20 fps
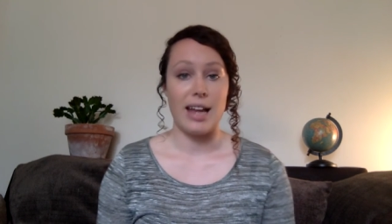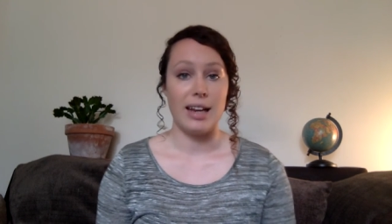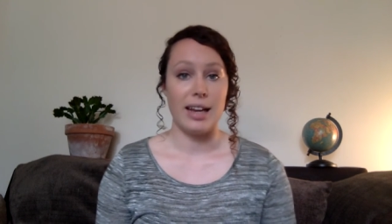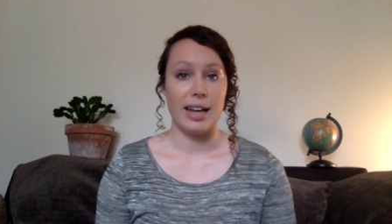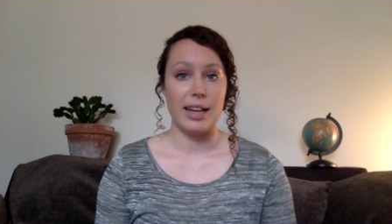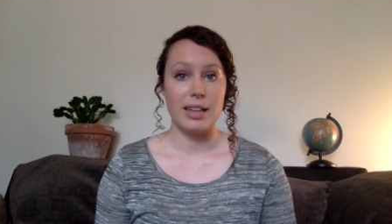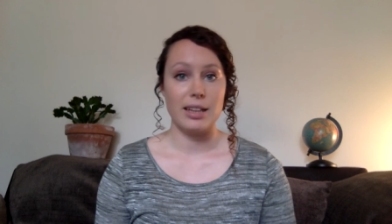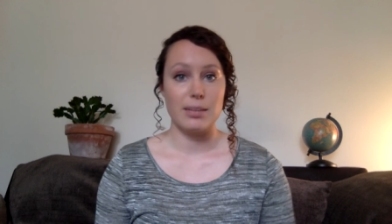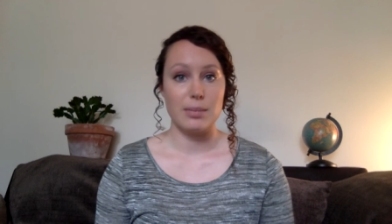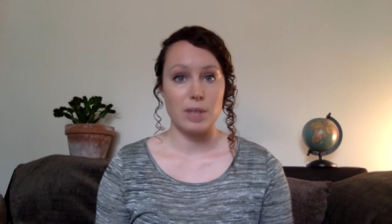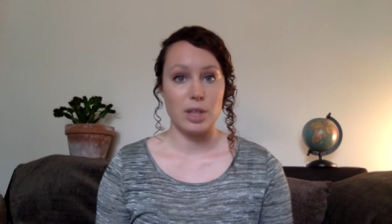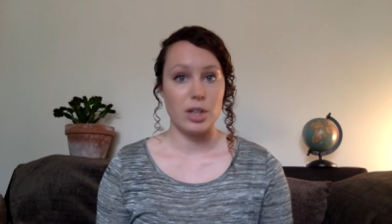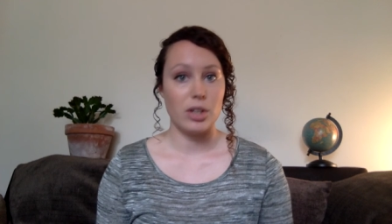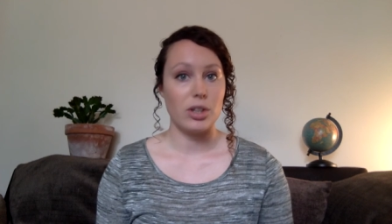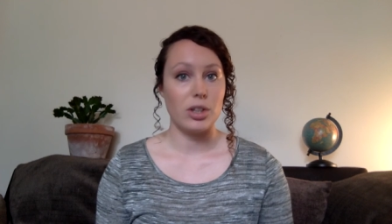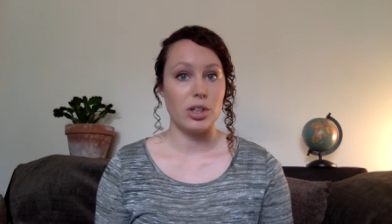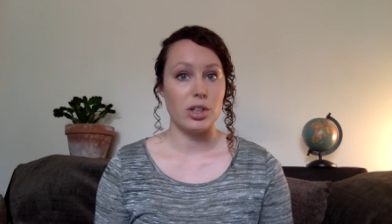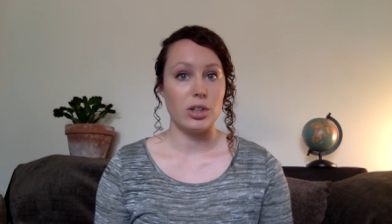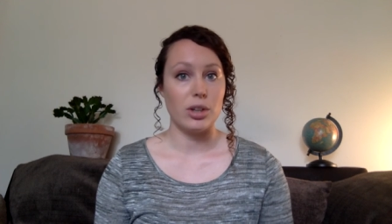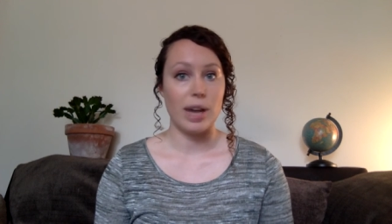letting them know
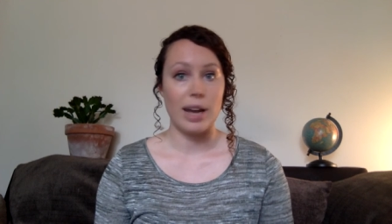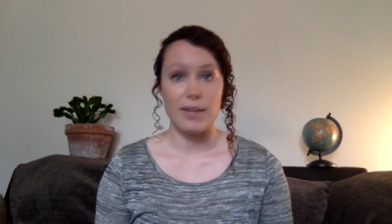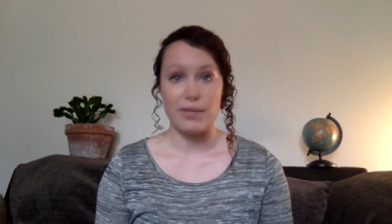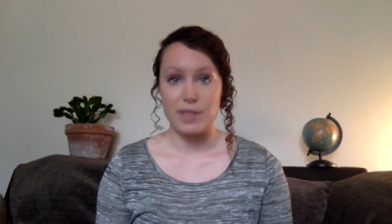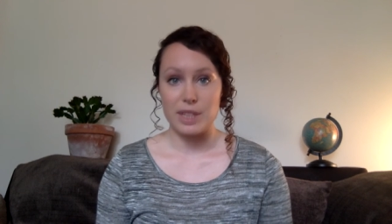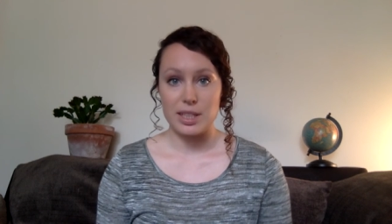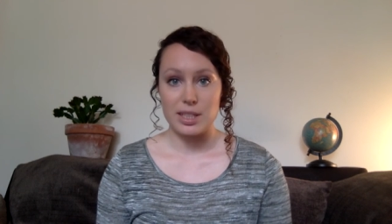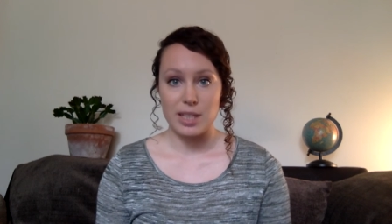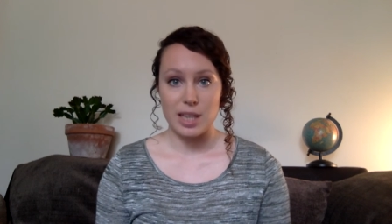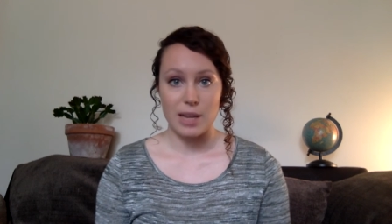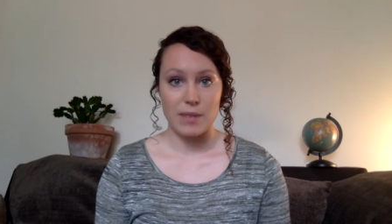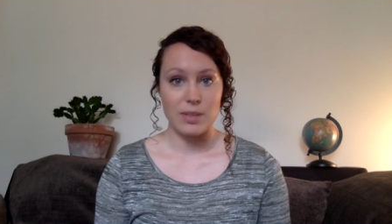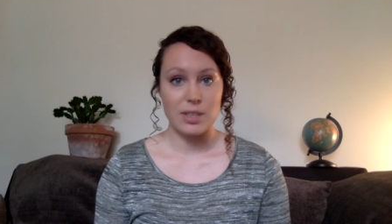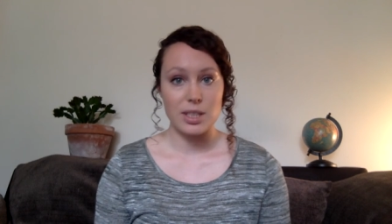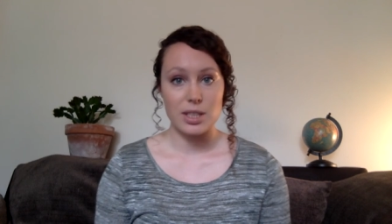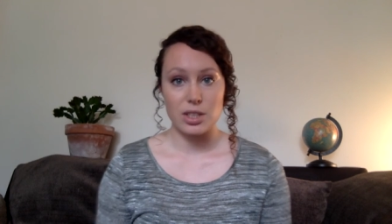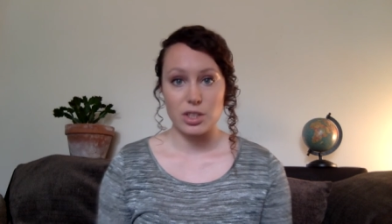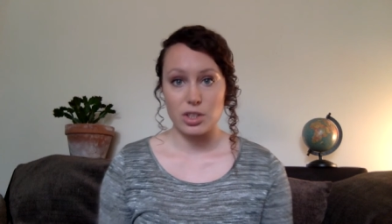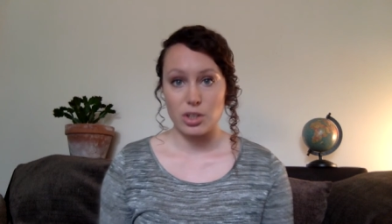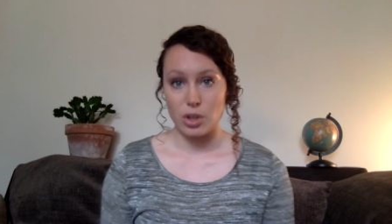that you have these
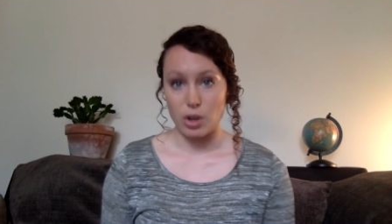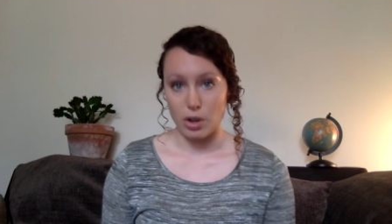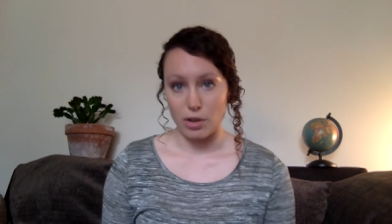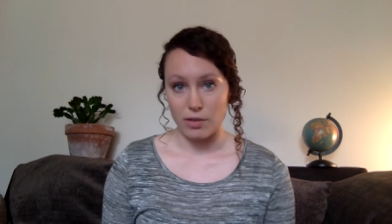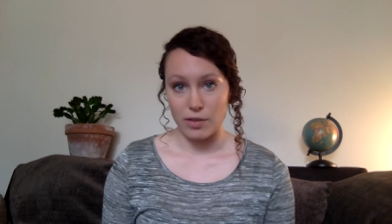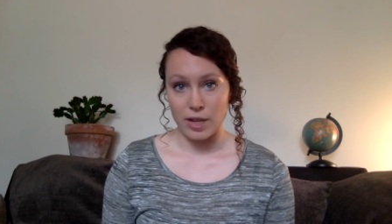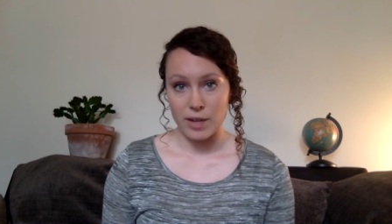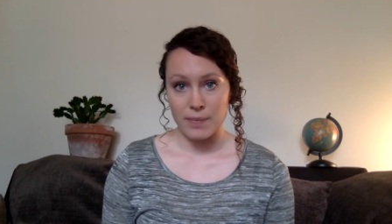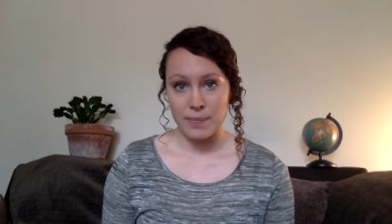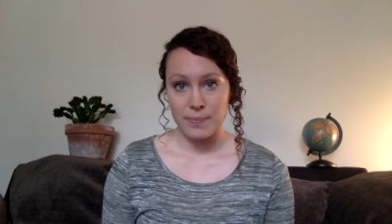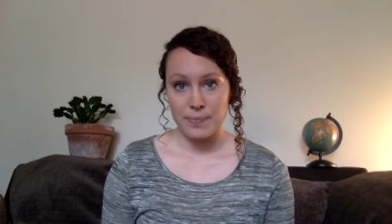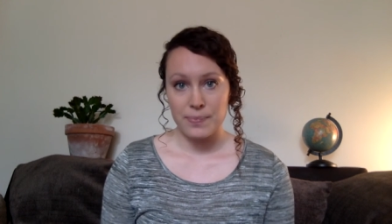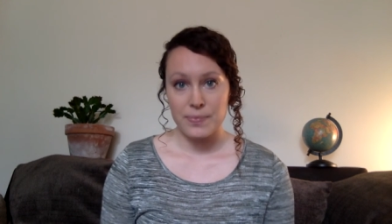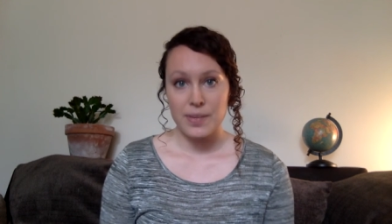services to offer.